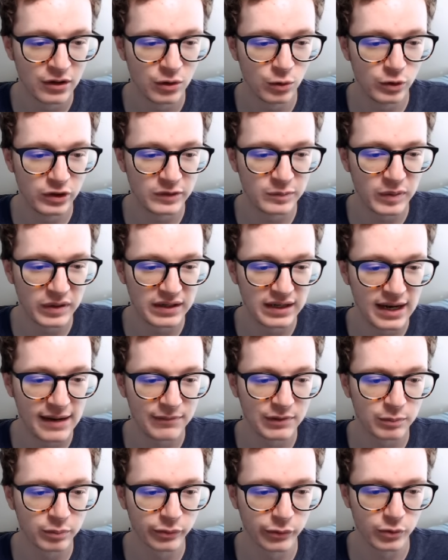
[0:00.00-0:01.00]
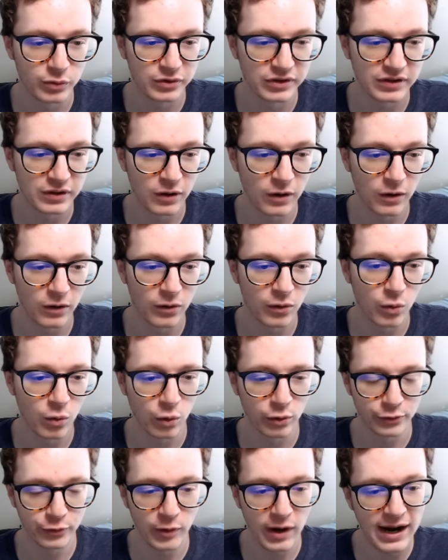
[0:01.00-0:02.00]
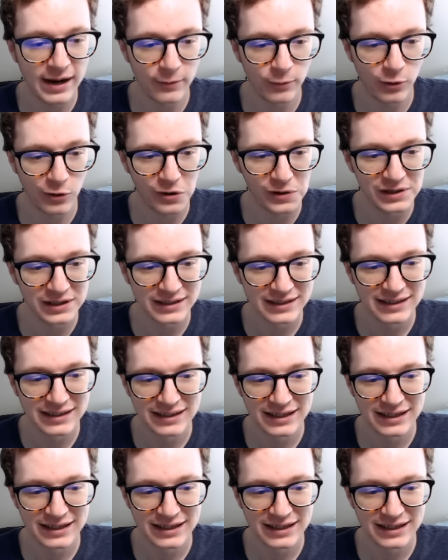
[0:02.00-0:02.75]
who has been named Brewstar or Gratterall